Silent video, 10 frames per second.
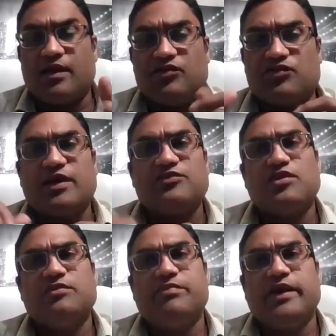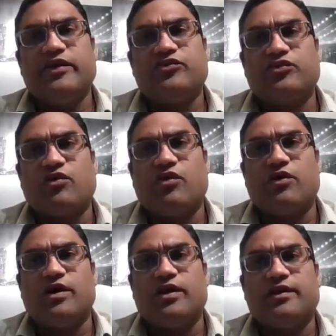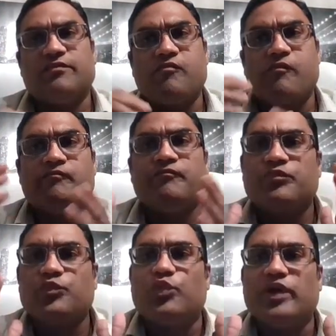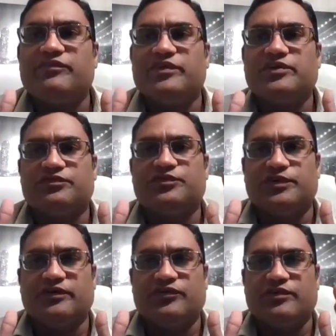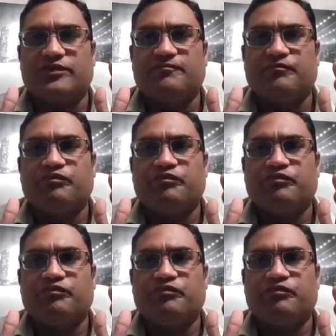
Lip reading: is actually based on whatever your focus is.